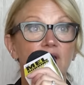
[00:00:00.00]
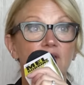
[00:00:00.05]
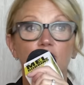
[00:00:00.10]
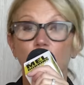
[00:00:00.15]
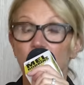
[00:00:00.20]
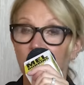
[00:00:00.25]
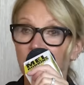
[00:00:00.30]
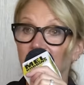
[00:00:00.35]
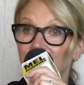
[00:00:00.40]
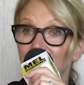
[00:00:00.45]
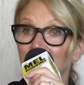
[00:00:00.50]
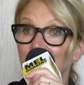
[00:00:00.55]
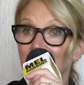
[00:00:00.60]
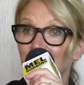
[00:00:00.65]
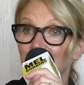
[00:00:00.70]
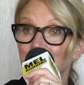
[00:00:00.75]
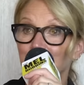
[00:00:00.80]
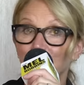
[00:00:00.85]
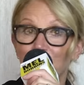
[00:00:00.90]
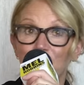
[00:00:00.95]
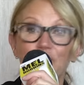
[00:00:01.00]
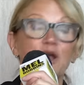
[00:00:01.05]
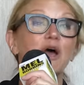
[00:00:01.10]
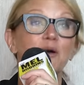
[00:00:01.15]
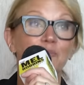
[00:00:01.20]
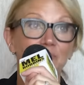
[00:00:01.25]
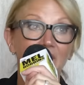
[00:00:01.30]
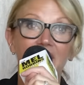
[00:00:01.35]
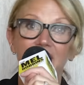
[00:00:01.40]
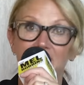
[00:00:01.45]
You can get to an airport
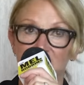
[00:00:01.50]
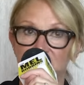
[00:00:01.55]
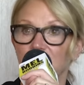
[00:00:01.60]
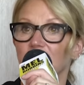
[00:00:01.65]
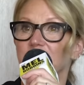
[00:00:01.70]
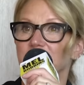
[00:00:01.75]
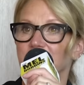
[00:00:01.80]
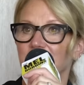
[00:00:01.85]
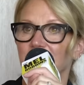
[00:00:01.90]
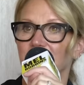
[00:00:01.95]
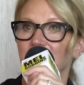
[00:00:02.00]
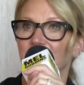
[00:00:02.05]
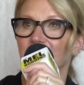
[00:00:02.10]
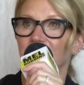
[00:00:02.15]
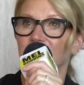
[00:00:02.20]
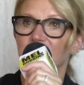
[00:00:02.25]
and buy a charger.